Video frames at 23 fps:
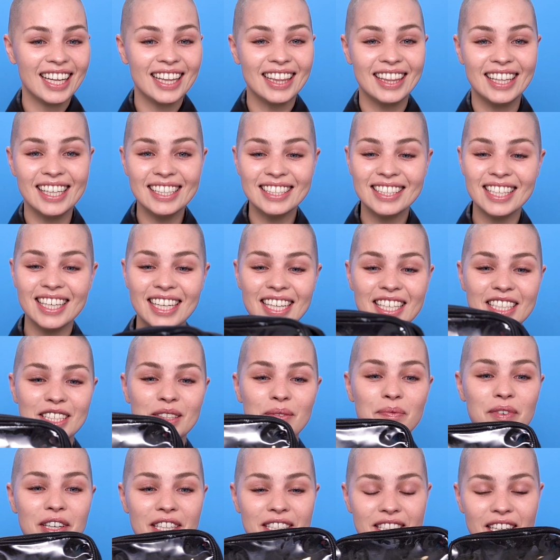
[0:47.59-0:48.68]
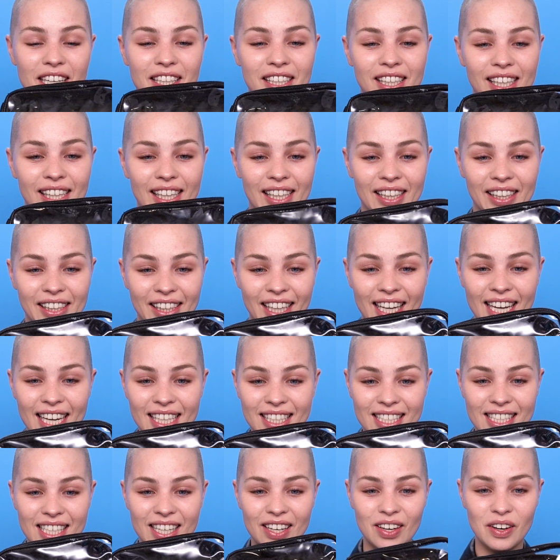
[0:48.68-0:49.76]
This is my tiny little
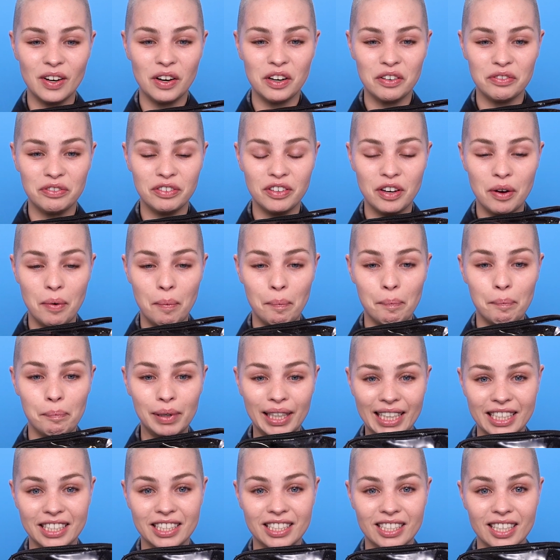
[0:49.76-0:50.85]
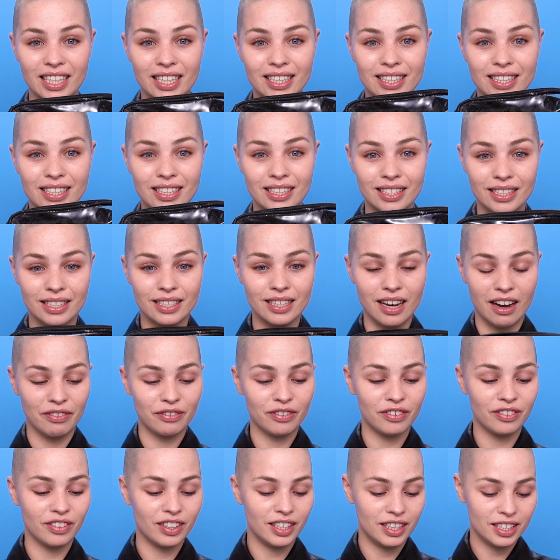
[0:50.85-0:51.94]
kit of bleach stuff.
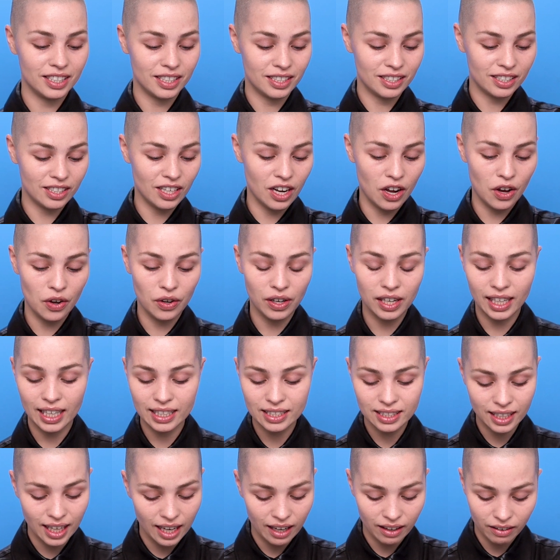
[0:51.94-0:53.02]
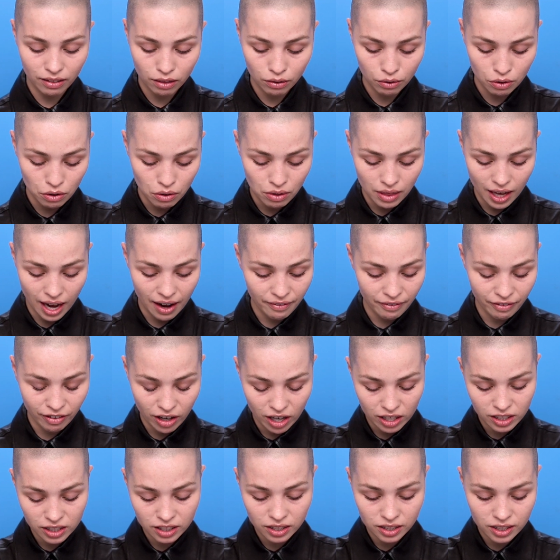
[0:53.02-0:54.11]
So let's get through that
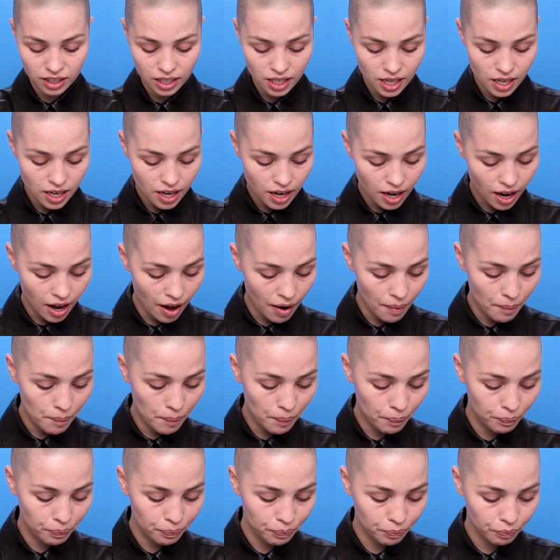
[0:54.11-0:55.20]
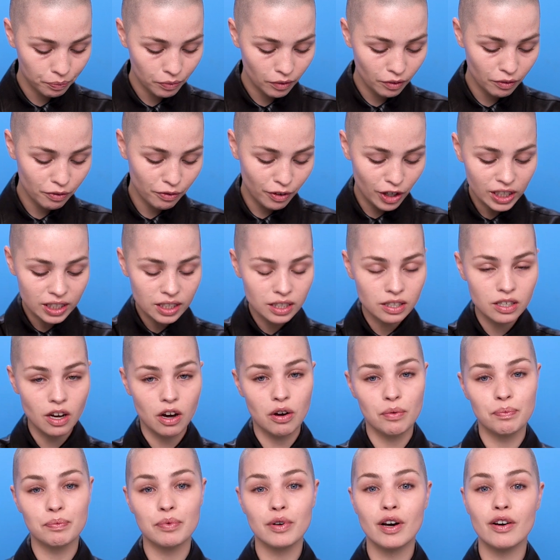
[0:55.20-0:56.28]
first. First
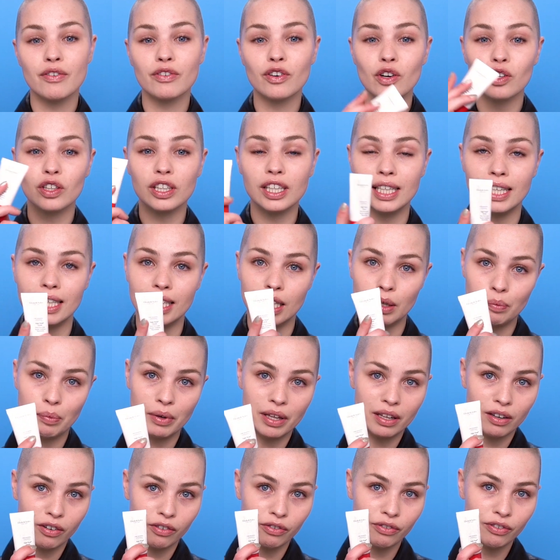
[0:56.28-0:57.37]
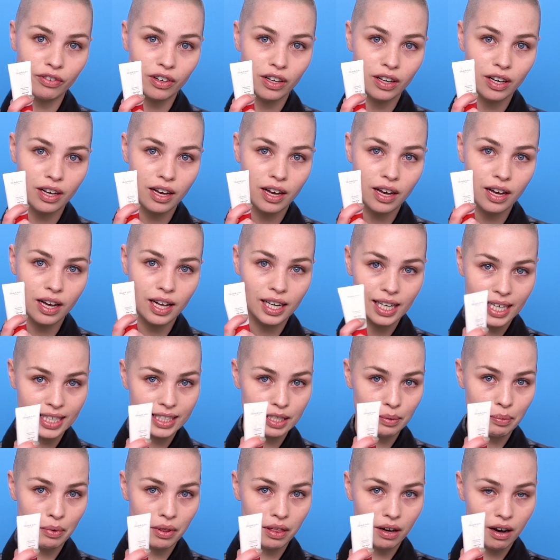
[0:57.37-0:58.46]
up, I've got a little bit of
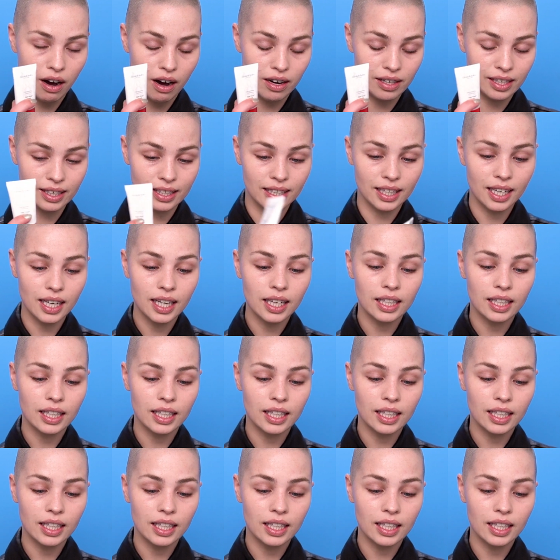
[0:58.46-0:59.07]
Elisabeth Arded.